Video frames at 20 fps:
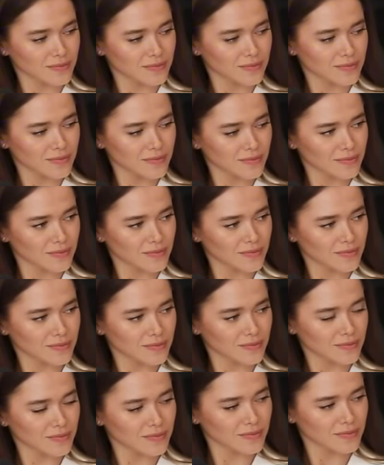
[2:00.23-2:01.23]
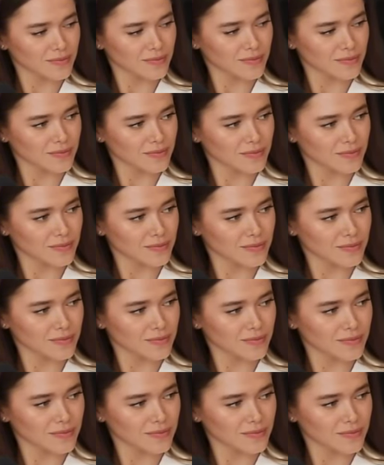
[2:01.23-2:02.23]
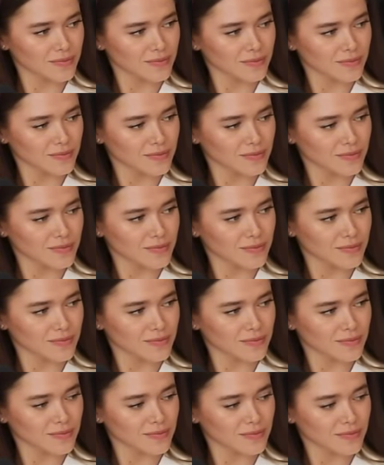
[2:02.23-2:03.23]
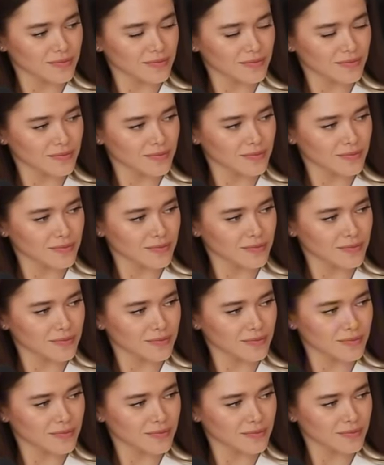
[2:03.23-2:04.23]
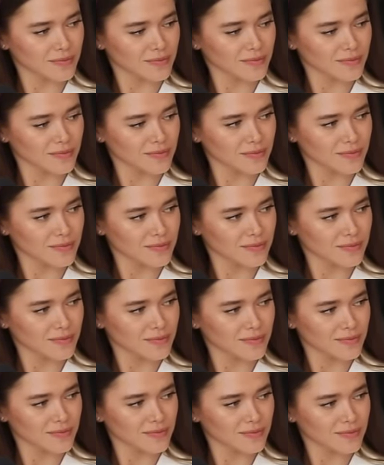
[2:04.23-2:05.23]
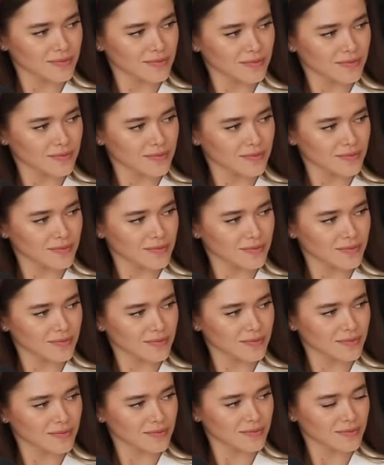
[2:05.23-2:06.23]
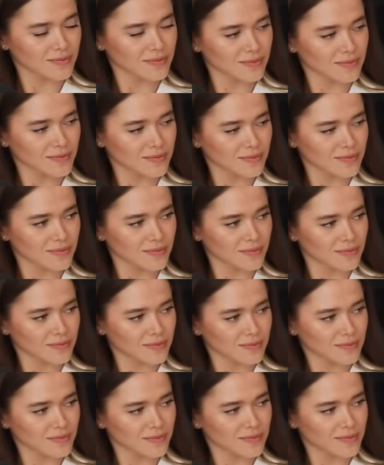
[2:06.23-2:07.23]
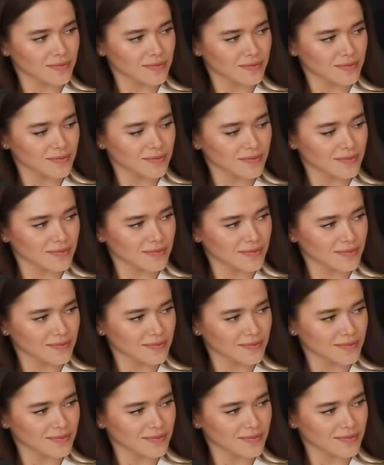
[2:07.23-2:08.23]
(not speaking)